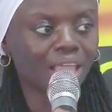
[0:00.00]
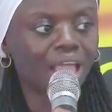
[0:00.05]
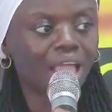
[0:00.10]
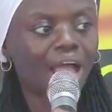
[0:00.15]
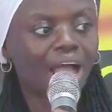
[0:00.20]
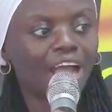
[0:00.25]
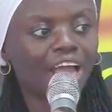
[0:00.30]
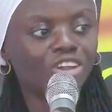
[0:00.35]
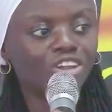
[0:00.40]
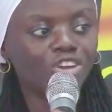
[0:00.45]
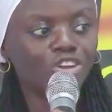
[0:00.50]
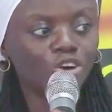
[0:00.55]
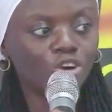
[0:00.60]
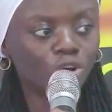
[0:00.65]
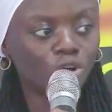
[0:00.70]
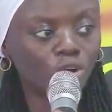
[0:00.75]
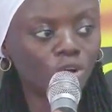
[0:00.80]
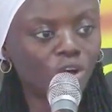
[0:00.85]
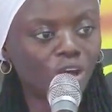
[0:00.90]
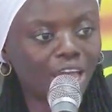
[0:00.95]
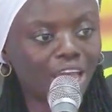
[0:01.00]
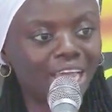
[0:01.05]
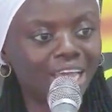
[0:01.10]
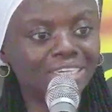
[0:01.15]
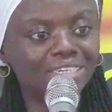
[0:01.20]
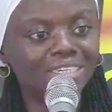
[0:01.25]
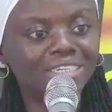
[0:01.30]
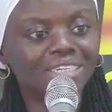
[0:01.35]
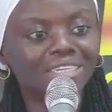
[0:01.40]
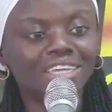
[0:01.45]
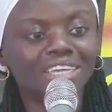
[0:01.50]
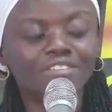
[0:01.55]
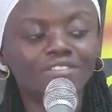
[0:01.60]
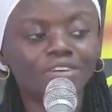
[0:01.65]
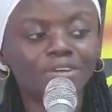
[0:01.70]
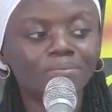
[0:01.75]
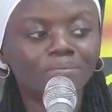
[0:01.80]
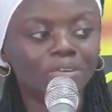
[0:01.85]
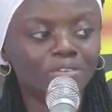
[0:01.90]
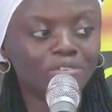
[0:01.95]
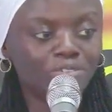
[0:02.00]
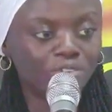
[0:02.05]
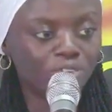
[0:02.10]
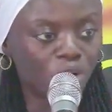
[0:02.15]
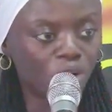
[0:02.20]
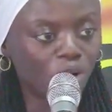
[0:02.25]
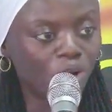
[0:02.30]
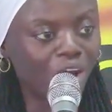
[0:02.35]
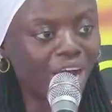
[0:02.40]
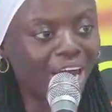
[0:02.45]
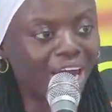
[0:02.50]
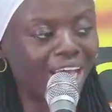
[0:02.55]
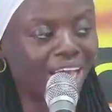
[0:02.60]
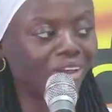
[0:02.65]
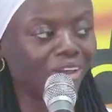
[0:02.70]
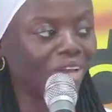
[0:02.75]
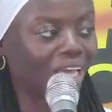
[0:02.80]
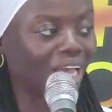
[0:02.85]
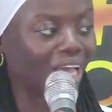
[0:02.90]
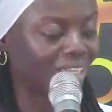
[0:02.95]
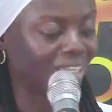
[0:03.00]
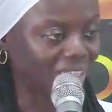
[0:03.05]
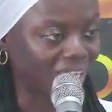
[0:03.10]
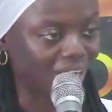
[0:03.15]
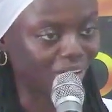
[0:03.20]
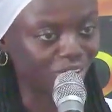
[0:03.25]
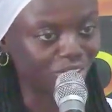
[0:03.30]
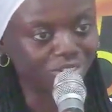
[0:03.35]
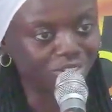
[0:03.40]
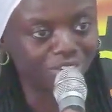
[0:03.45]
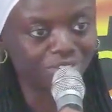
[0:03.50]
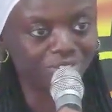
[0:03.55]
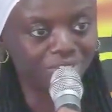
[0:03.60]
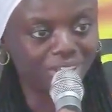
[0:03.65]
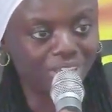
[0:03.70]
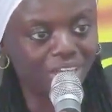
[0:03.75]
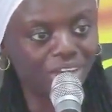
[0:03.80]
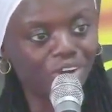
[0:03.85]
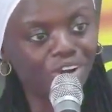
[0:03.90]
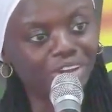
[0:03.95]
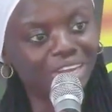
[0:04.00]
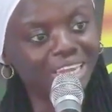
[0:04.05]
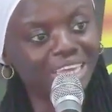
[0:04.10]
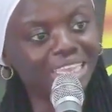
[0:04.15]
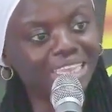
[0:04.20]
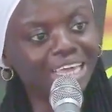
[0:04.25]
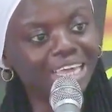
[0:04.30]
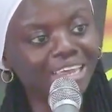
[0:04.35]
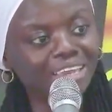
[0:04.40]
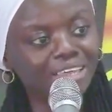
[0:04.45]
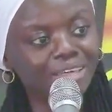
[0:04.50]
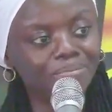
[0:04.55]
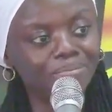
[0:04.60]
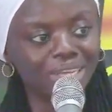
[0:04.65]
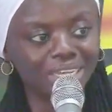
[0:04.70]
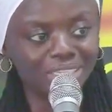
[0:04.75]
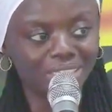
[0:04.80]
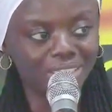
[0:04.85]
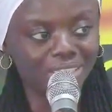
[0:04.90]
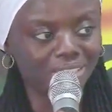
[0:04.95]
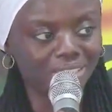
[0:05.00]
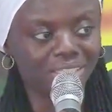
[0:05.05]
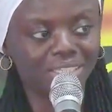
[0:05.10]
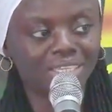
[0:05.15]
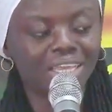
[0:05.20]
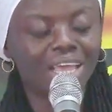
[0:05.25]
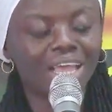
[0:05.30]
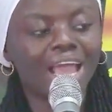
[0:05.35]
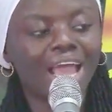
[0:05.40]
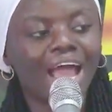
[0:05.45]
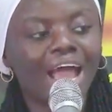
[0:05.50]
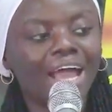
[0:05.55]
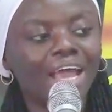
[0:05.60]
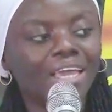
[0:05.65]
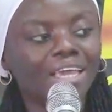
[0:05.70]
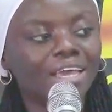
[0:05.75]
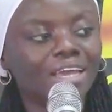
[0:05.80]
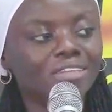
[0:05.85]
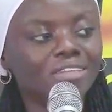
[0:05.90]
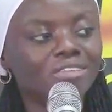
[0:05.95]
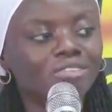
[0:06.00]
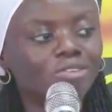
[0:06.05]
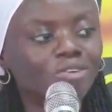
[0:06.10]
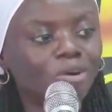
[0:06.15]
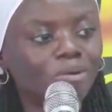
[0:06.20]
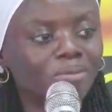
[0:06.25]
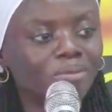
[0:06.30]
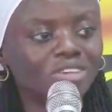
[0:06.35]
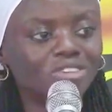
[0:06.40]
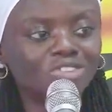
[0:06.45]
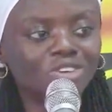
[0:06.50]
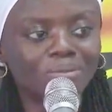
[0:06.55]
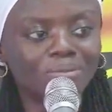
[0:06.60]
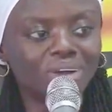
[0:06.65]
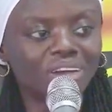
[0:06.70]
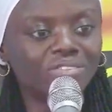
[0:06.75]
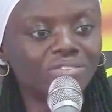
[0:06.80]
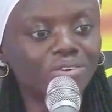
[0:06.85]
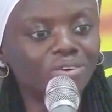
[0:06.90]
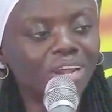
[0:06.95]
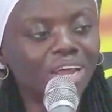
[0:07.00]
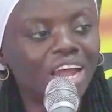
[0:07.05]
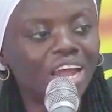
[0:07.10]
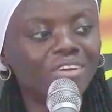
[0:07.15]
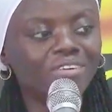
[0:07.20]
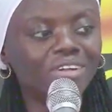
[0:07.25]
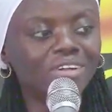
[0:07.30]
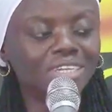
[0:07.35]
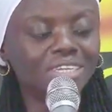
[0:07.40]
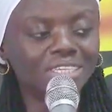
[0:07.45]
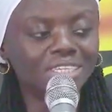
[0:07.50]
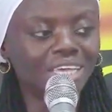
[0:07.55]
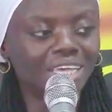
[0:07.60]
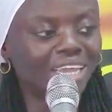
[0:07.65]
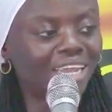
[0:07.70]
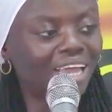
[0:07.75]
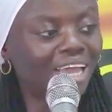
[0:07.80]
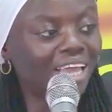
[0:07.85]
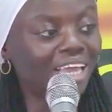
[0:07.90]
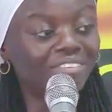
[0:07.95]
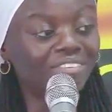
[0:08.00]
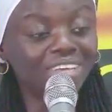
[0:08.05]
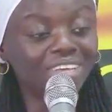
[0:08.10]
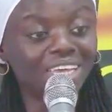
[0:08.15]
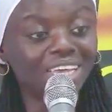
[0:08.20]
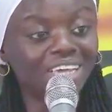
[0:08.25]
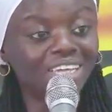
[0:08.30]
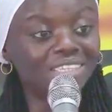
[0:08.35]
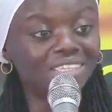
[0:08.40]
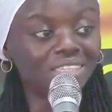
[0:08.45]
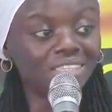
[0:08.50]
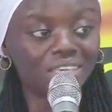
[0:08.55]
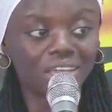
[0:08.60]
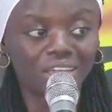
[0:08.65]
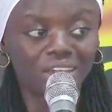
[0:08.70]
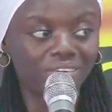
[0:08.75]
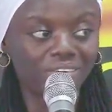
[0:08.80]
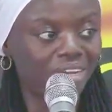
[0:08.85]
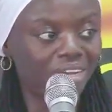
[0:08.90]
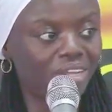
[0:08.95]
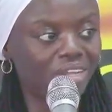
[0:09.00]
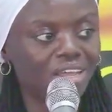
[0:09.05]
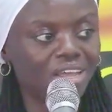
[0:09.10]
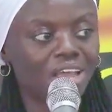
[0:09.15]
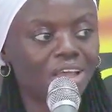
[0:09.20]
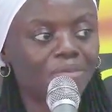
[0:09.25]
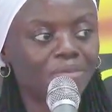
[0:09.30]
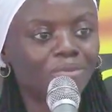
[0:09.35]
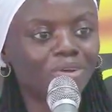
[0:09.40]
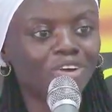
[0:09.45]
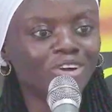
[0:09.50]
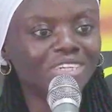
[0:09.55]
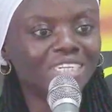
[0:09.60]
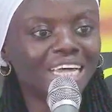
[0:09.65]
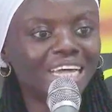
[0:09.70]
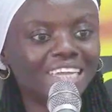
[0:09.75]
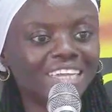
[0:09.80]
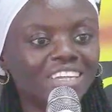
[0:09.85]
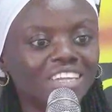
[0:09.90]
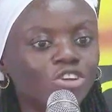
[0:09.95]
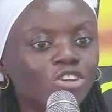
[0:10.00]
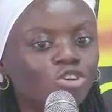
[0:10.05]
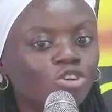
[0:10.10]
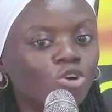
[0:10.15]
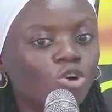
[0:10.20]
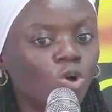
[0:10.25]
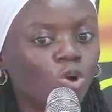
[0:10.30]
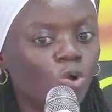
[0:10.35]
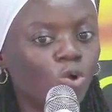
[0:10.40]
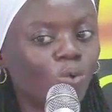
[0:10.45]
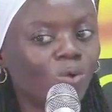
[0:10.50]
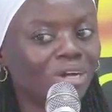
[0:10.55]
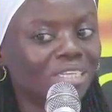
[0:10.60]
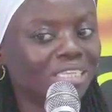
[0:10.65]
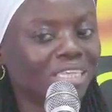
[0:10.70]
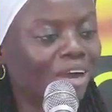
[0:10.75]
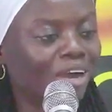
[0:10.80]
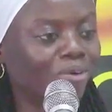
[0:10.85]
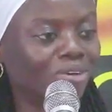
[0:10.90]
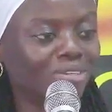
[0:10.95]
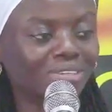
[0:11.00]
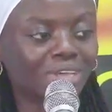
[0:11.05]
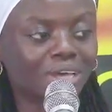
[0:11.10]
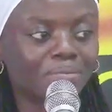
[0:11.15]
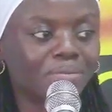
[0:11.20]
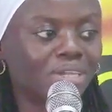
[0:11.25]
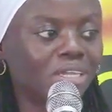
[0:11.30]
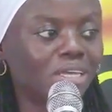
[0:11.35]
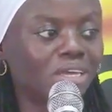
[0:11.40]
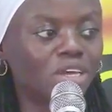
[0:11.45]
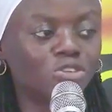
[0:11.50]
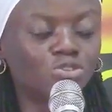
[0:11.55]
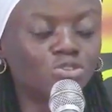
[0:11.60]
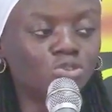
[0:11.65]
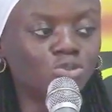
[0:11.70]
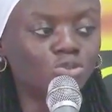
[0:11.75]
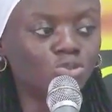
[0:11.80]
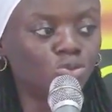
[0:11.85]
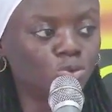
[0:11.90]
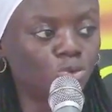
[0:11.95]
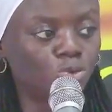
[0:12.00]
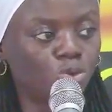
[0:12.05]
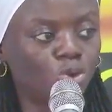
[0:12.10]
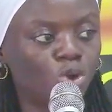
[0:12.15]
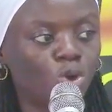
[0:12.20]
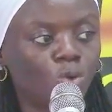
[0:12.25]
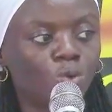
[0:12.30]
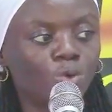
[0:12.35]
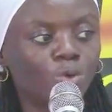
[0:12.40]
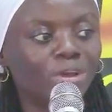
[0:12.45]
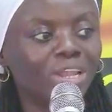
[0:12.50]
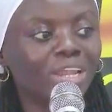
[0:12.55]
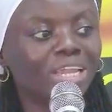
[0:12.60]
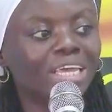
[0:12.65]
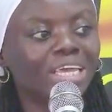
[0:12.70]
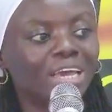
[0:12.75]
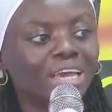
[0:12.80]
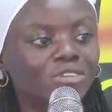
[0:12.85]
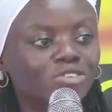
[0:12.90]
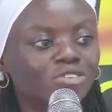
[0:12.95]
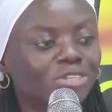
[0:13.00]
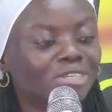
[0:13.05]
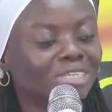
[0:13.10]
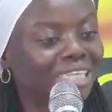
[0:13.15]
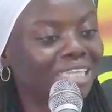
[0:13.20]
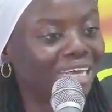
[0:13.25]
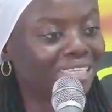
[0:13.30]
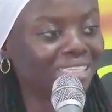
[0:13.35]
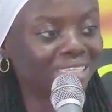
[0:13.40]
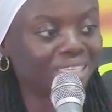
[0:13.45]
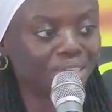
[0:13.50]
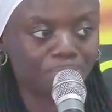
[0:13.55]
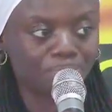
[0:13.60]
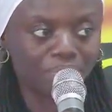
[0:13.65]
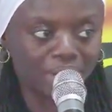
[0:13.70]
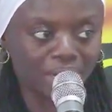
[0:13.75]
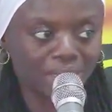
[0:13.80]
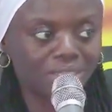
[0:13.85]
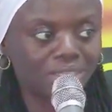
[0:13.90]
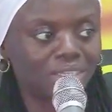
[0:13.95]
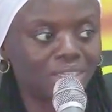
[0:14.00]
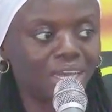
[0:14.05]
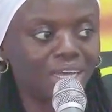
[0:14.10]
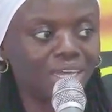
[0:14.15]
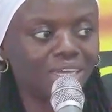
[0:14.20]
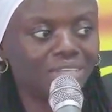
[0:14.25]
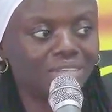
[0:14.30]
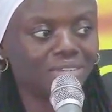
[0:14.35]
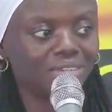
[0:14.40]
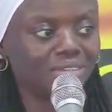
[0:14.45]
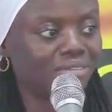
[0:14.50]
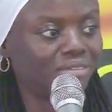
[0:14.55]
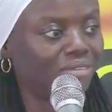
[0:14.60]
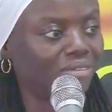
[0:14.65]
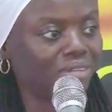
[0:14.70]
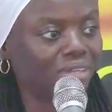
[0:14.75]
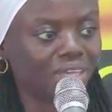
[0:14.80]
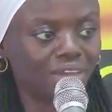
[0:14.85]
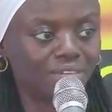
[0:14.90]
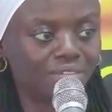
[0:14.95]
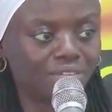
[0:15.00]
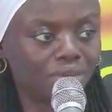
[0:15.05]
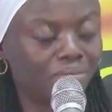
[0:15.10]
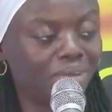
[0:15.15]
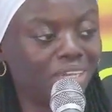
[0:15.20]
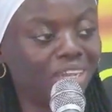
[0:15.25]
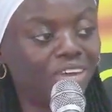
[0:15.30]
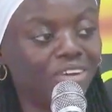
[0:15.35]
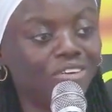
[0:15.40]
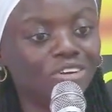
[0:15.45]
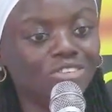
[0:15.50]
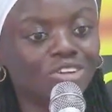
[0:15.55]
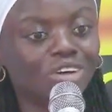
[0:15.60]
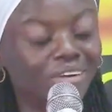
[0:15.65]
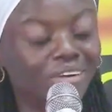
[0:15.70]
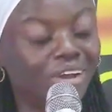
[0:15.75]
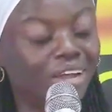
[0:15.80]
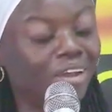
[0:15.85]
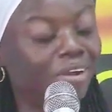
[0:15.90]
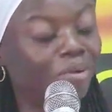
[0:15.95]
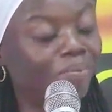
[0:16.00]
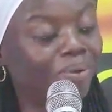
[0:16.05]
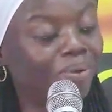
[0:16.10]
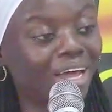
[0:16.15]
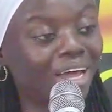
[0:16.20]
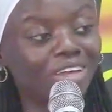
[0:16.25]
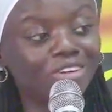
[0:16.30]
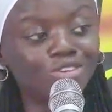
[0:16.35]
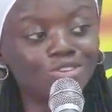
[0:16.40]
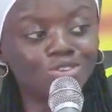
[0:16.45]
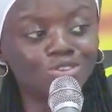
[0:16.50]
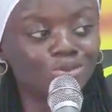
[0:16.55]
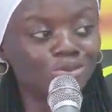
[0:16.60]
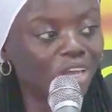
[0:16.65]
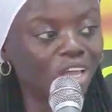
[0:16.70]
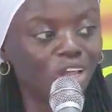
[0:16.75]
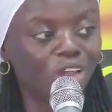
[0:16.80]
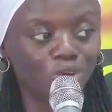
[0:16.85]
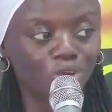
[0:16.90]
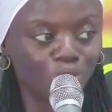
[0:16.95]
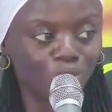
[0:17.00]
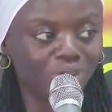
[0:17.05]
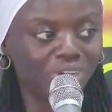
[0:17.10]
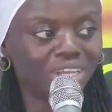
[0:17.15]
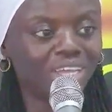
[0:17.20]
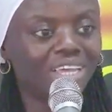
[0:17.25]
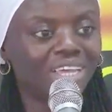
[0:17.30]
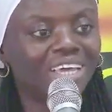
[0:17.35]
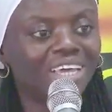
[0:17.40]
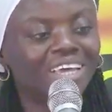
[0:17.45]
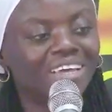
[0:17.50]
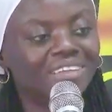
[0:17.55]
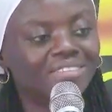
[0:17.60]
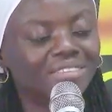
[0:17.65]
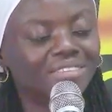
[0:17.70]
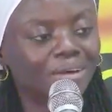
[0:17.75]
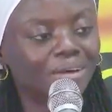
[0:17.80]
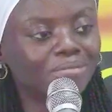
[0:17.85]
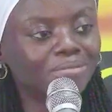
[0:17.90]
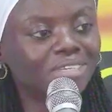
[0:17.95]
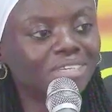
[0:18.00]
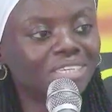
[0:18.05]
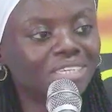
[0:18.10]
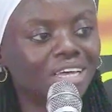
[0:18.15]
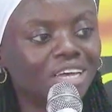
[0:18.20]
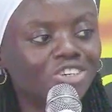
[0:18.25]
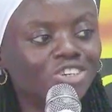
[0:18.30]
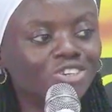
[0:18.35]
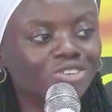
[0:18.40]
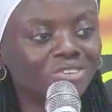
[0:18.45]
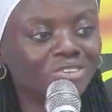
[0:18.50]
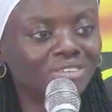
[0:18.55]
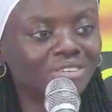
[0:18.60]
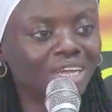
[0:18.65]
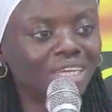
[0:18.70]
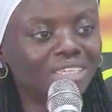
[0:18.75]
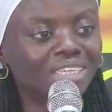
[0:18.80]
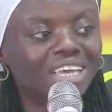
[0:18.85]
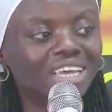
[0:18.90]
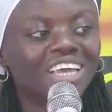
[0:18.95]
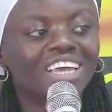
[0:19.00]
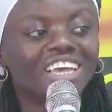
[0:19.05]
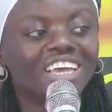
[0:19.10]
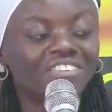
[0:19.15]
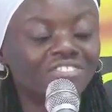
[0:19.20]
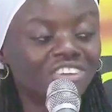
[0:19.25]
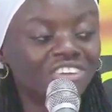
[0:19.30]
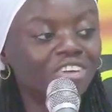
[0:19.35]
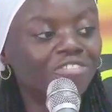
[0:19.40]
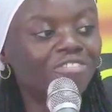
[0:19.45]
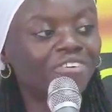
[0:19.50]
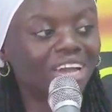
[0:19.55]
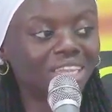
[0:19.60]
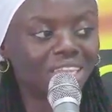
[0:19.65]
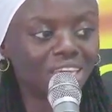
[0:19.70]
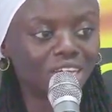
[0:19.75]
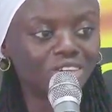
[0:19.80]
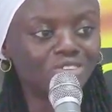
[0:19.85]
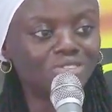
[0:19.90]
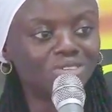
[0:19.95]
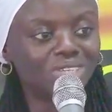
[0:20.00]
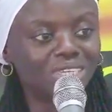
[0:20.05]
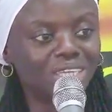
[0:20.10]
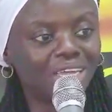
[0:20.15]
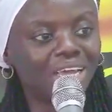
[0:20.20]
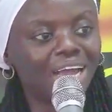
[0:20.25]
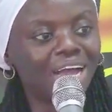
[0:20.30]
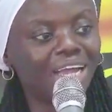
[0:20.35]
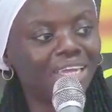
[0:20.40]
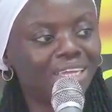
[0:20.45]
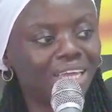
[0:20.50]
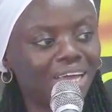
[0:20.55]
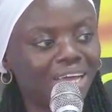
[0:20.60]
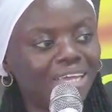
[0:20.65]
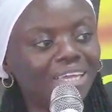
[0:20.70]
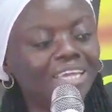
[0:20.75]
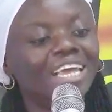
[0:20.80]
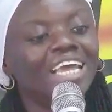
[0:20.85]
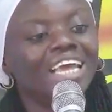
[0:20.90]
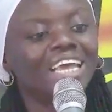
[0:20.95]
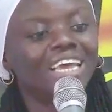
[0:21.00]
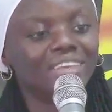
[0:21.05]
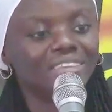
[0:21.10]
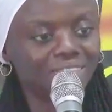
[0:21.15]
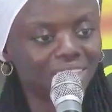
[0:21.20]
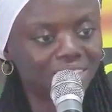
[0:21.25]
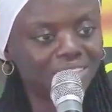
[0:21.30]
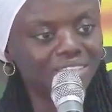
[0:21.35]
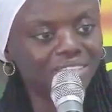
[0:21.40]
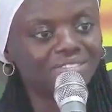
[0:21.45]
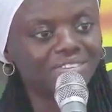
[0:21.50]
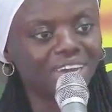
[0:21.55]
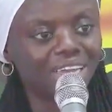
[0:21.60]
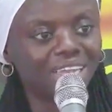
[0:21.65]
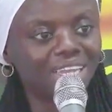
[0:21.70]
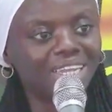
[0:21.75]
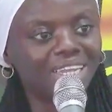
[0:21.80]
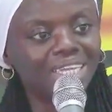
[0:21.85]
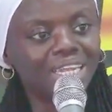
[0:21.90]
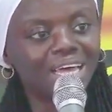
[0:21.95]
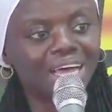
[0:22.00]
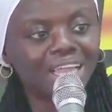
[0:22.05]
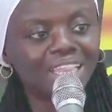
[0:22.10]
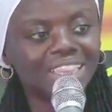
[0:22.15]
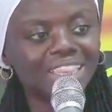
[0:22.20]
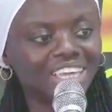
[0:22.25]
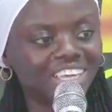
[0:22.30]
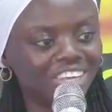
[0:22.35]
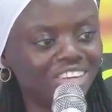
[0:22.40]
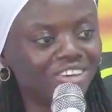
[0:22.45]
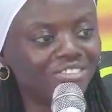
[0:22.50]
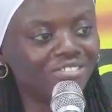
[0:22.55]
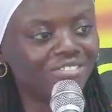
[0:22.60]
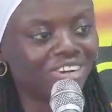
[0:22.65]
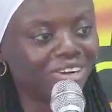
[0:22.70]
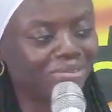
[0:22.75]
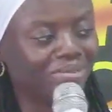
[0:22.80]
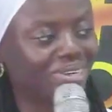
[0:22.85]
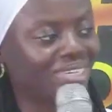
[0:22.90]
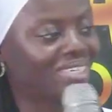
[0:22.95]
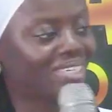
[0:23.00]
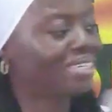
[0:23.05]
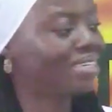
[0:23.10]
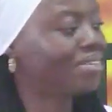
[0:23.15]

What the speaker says: I know, and even before I get out of here, on a daily basis, I get comments on my phone, I read it, and I even get teary, because I didn't know what I was coming here to do will really get that impact that it is giving me. The results I'm replying to alone is something that shows that even if I die today, I die a satisfied leader. Thank you very much.